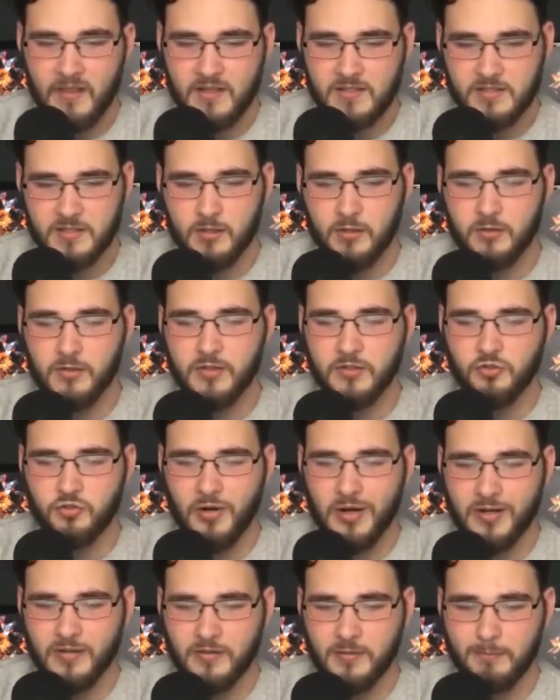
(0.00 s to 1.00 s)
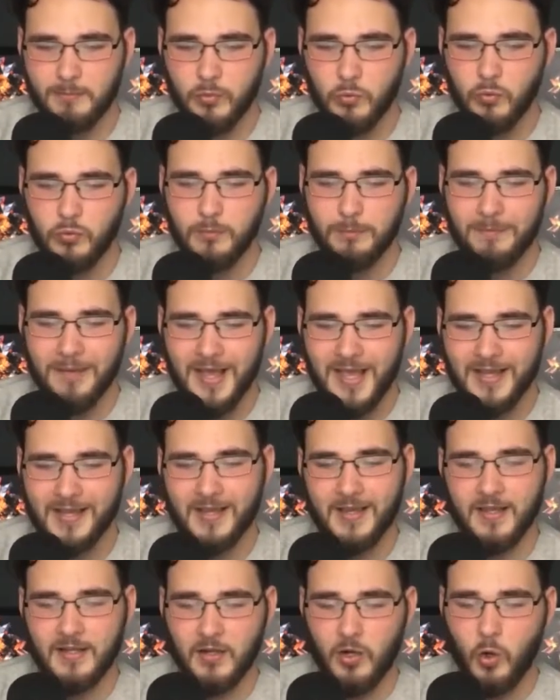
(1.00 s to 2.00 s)
Slowly drag the ball
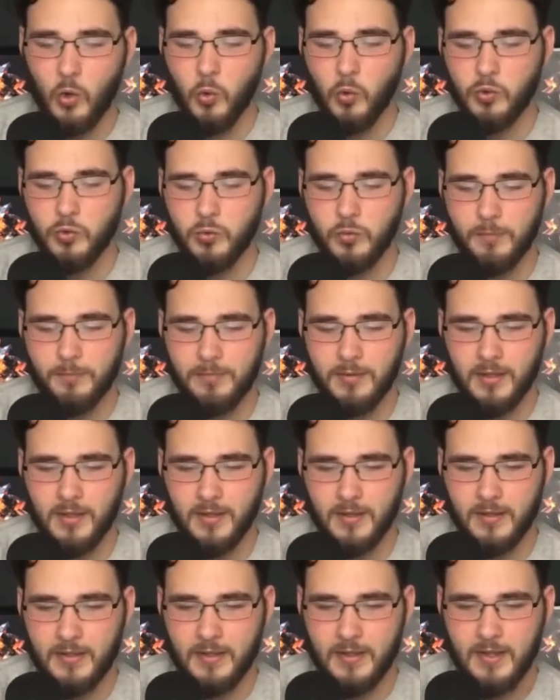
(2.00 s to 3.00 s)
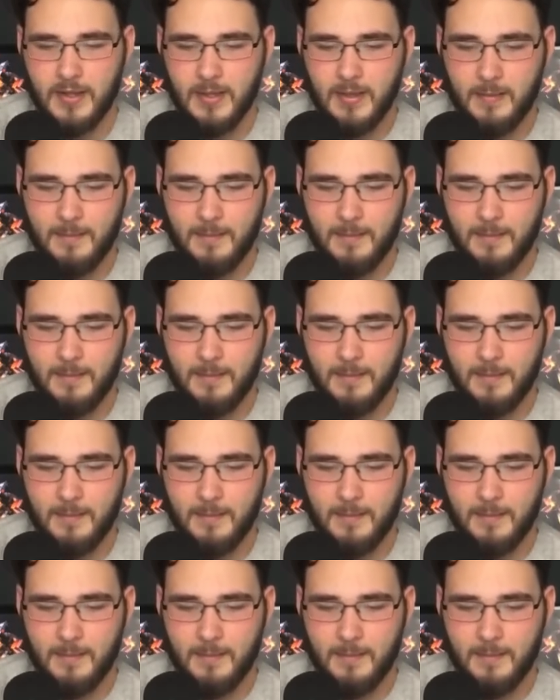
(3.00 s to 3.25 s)
back and hold to apply